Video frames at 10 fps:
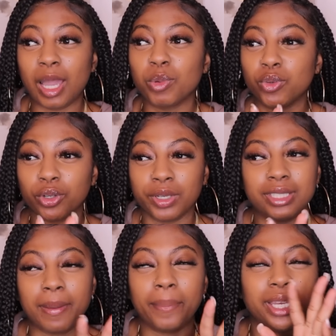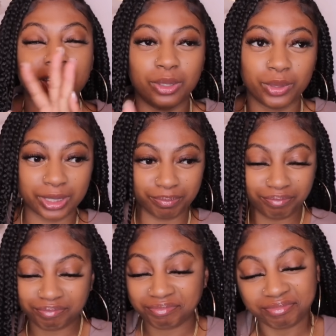happened for a reason. But anyway,
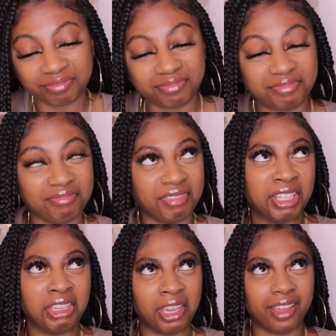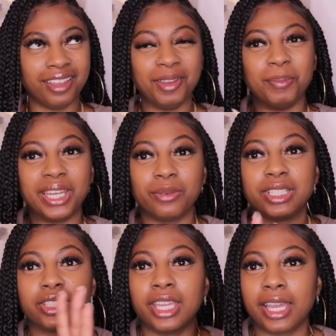yeah, but anyway,
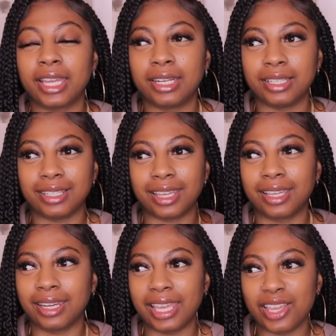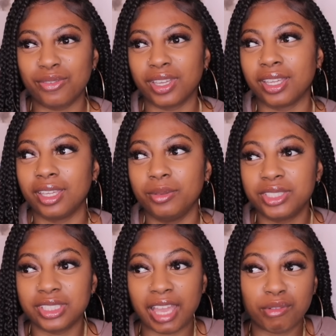so he had like left and he
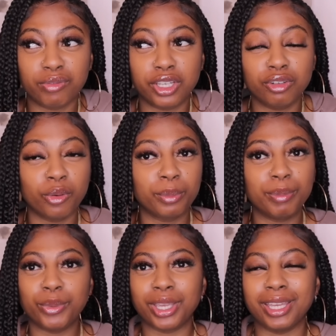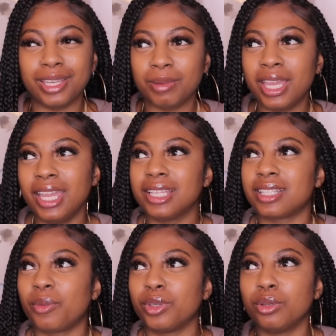was just having fun. You know, when people get up, it's
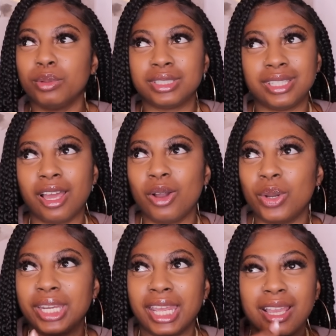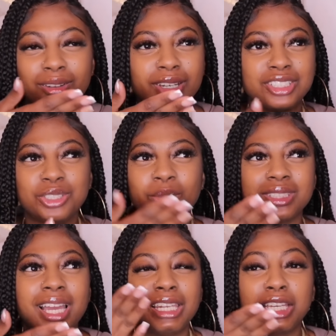like when you was low and down, she
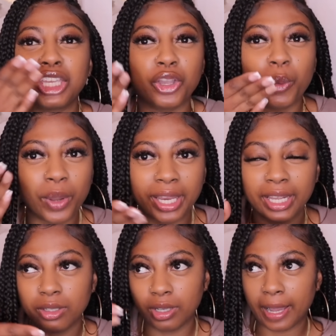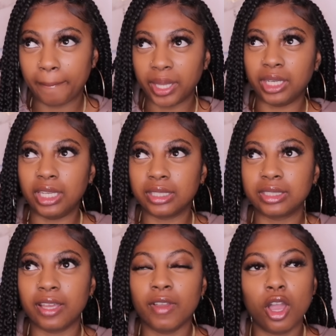was not looking your way. Now you got money and
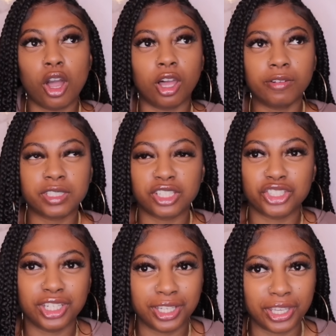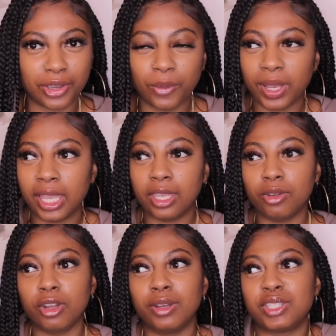stuff, all of a sudden she looking your way, and
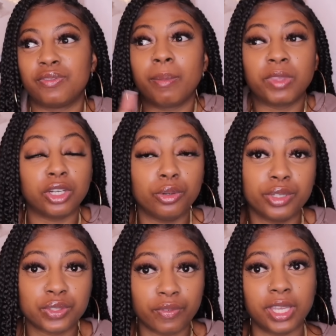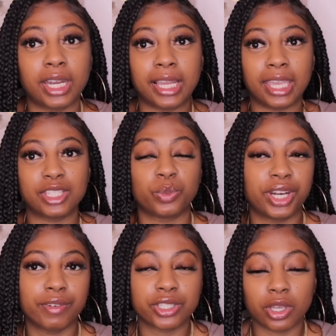you know, it's something new, it's fun, I guess,
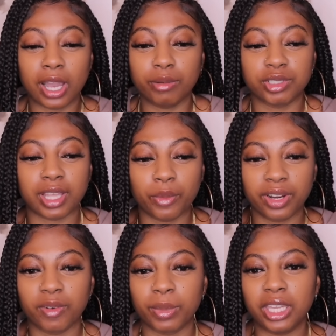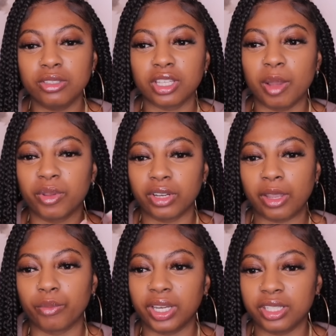whatever. So I was just like, whatever. But he used to come here and
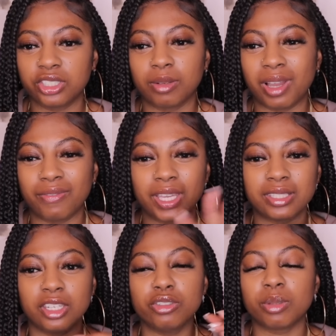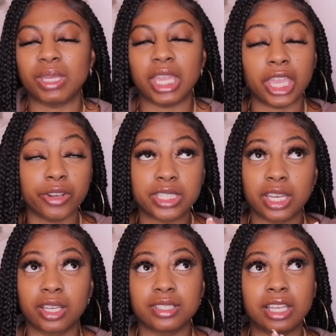like run that shit in my face, and it used to be
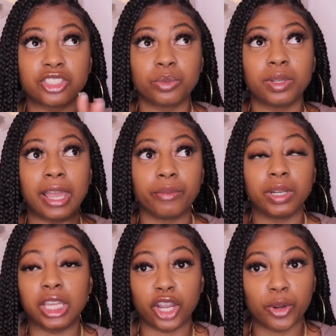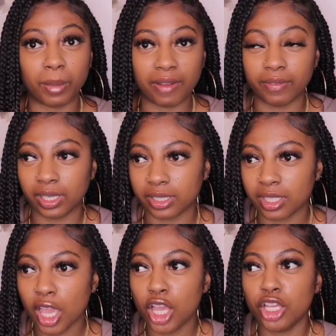irritating, because that shit would like really hurt my
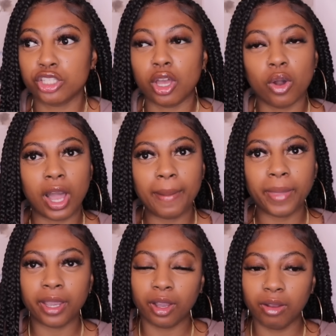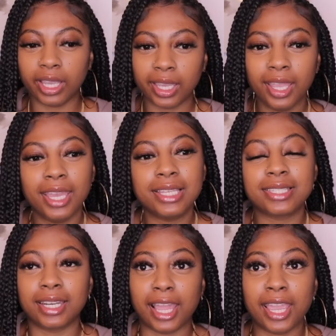feelings. So I'm like, okay,
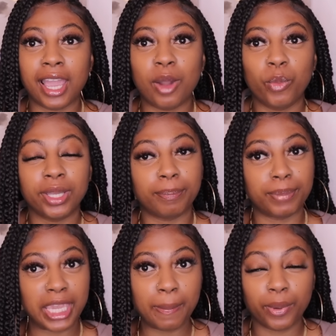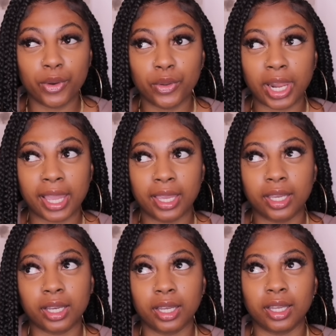tonight I'm with people like,